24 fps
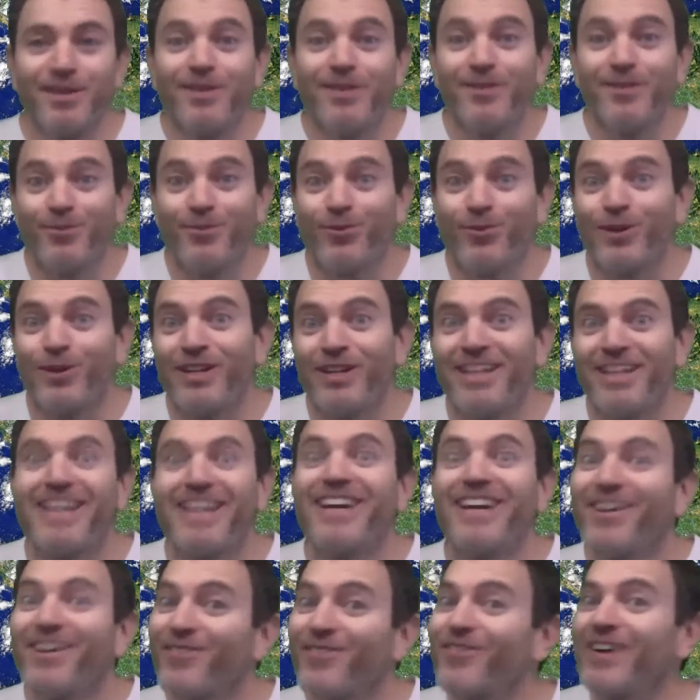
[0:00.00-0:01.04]
Really,
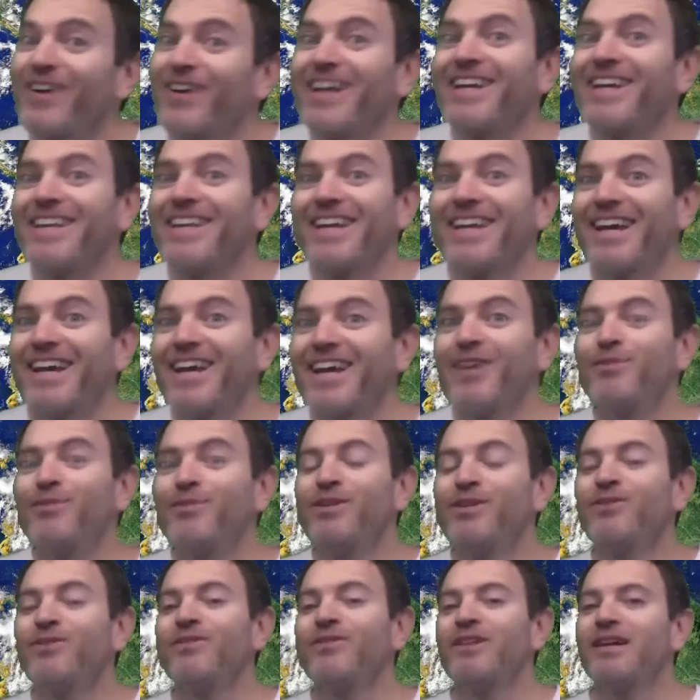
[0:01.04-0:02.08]
right? Like, I could be
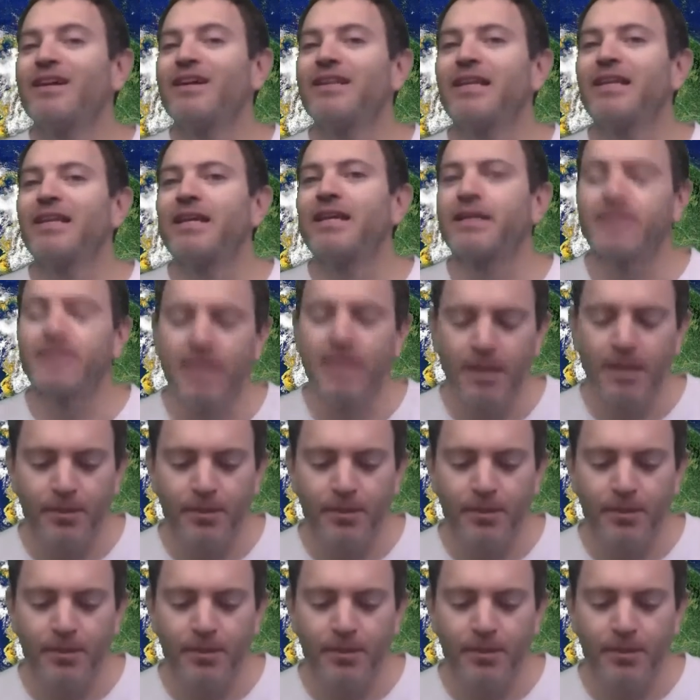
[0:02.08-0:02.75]
doing a lot of things.